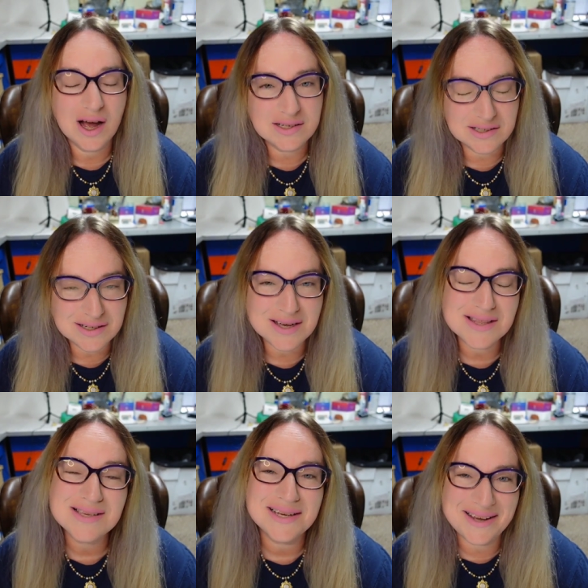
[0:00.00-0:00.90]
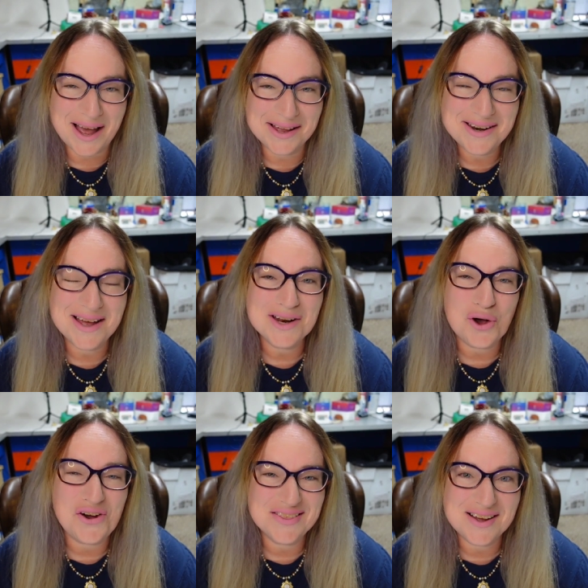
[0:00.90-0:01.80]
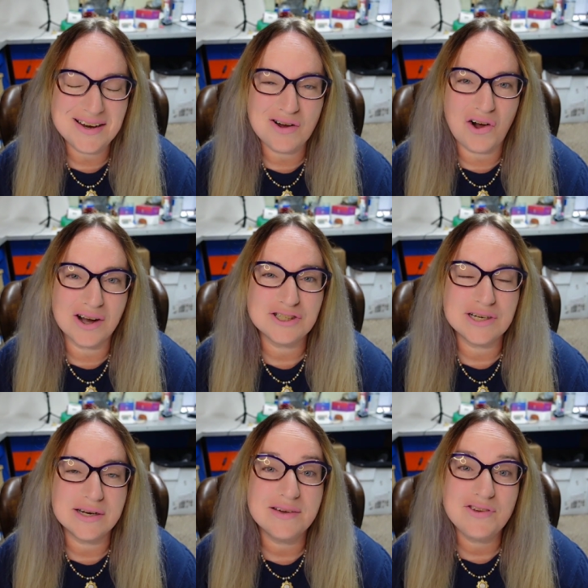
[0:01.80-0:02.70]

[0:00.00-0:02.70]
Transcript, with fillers: I did get this again at online auction.